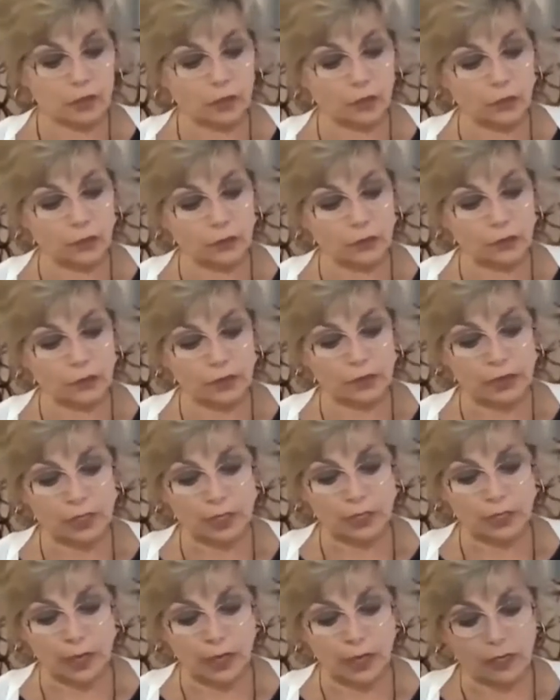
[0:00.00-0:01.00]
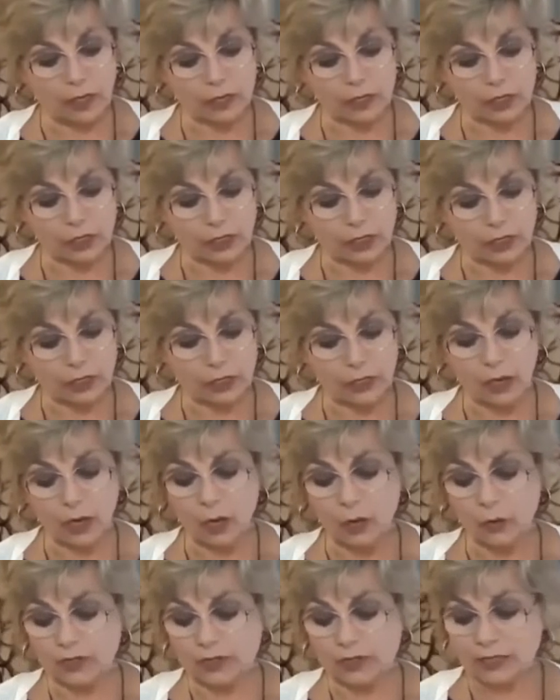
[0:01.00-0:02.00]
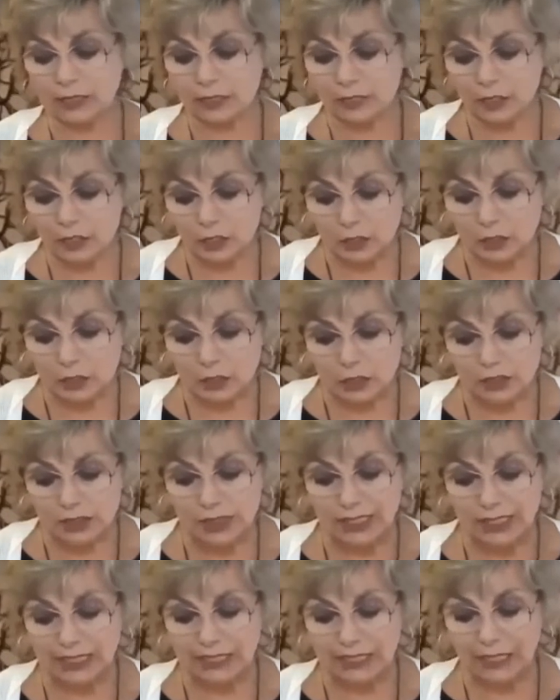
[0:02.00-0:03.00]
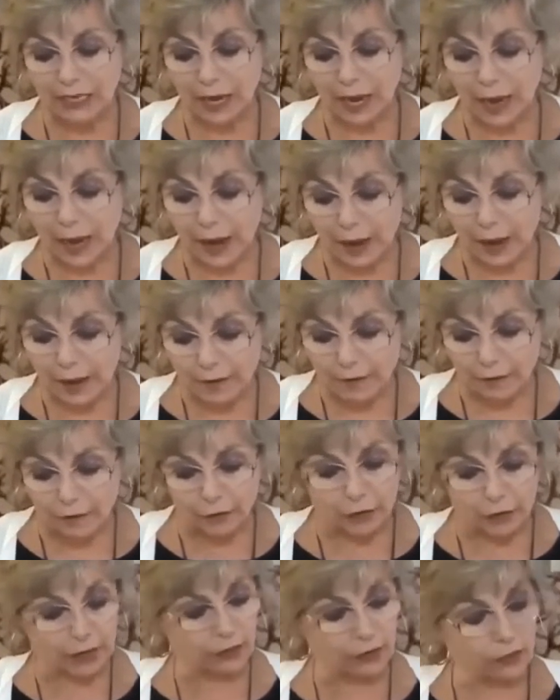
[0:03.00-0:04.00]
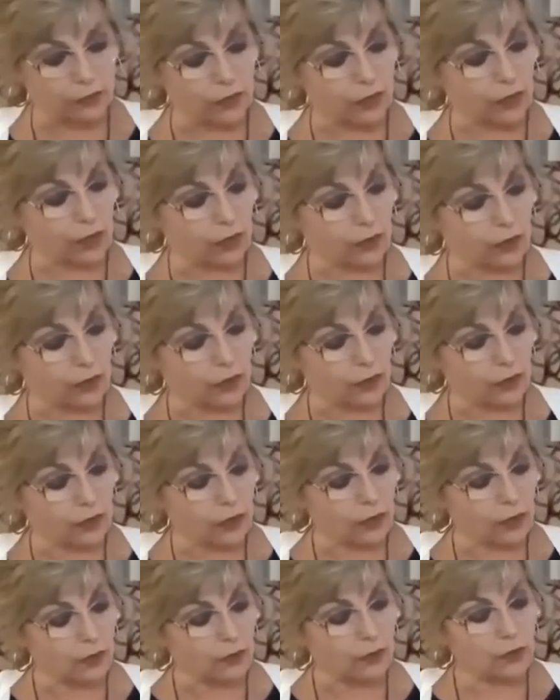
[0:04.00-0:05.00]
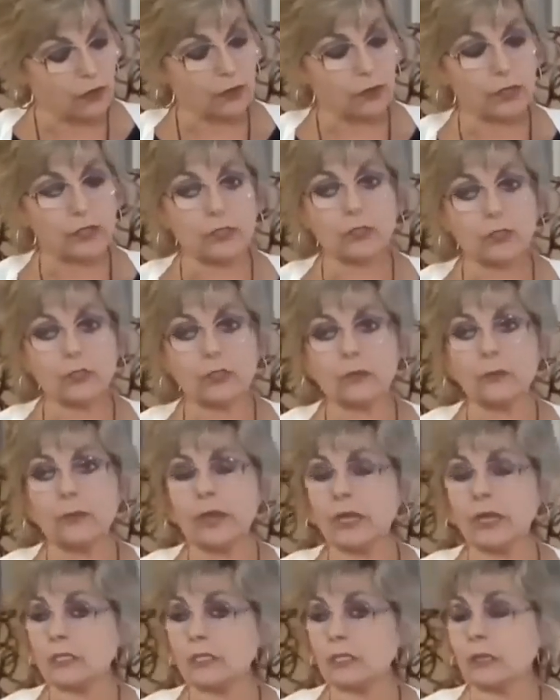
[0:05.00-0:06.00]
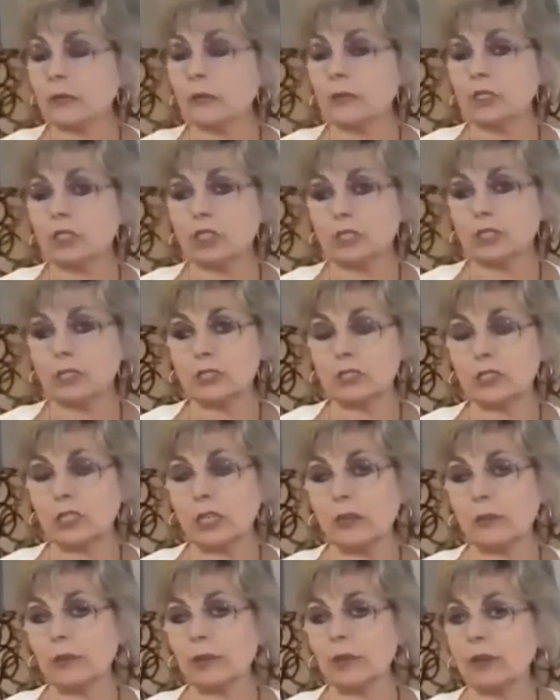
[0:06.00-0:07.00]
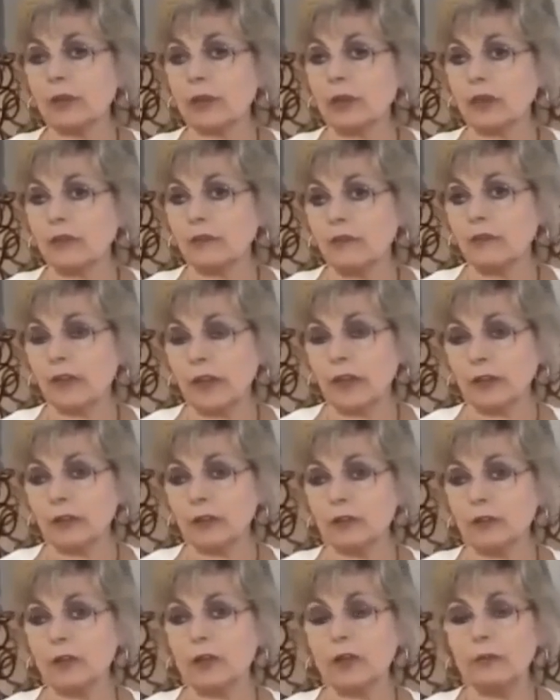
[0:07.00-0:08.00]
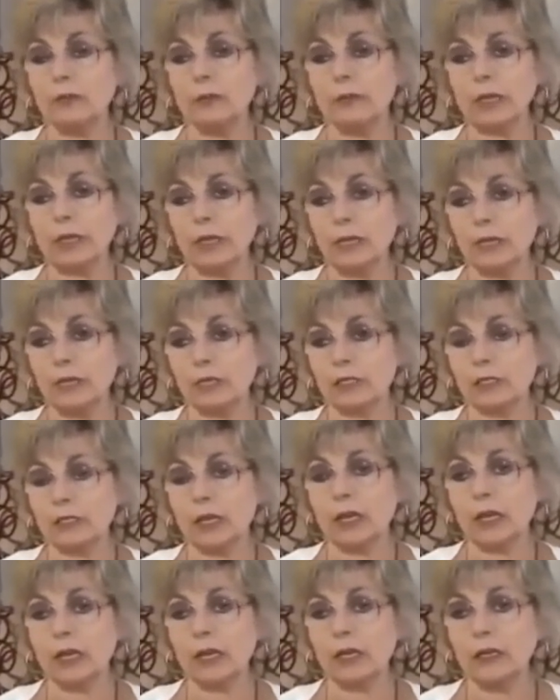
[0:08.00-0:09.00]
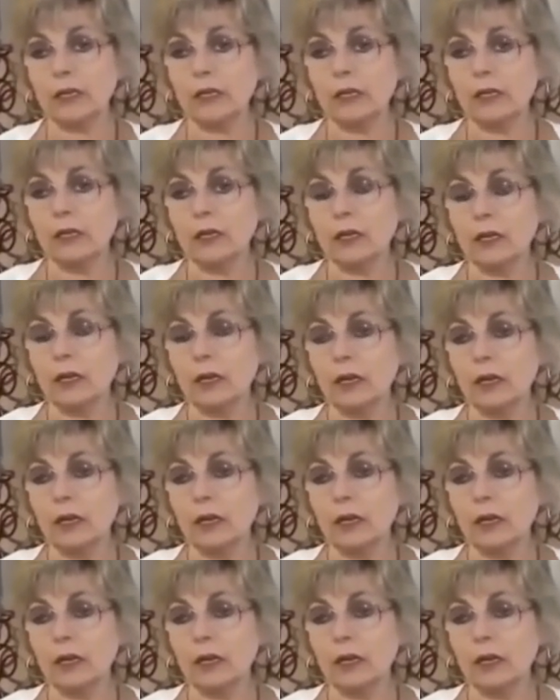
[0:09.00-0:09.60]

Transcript: So the technology, sensors in everything. There is an amazing mission statement that I found on PSI